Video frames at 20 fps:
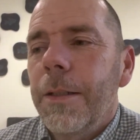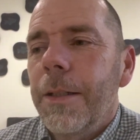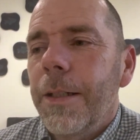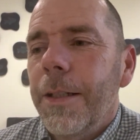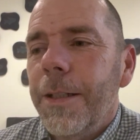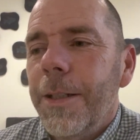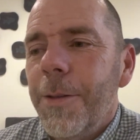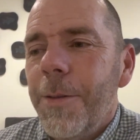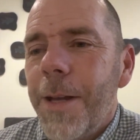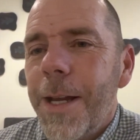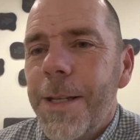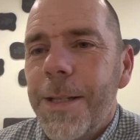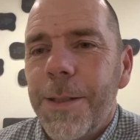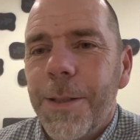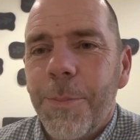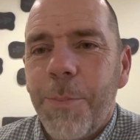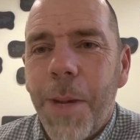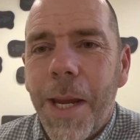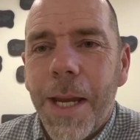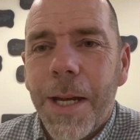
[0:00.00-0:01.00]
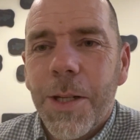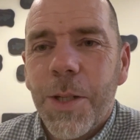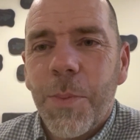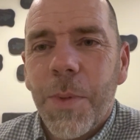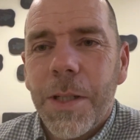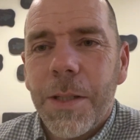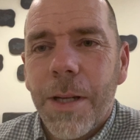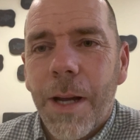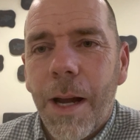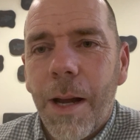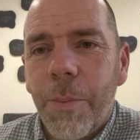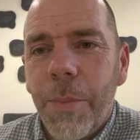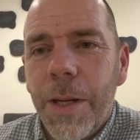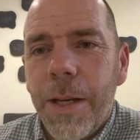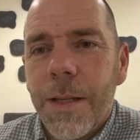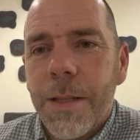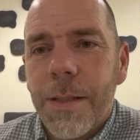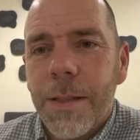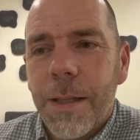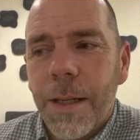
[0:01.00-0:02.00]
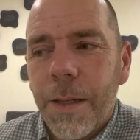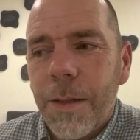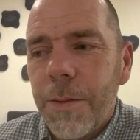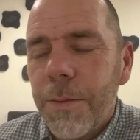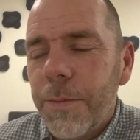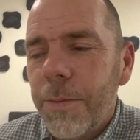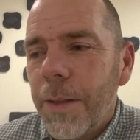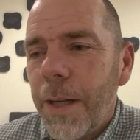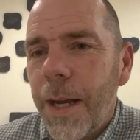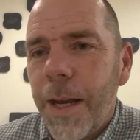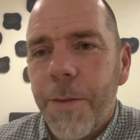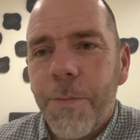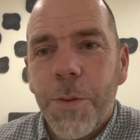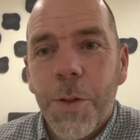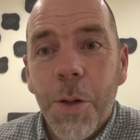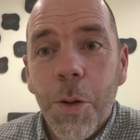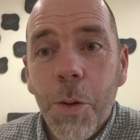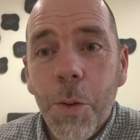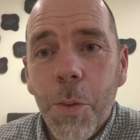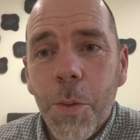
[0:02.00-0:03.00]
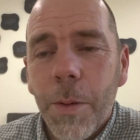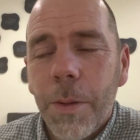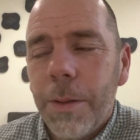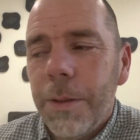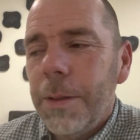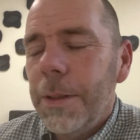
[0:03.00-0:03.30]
I know that's a management job in itself. I have 2.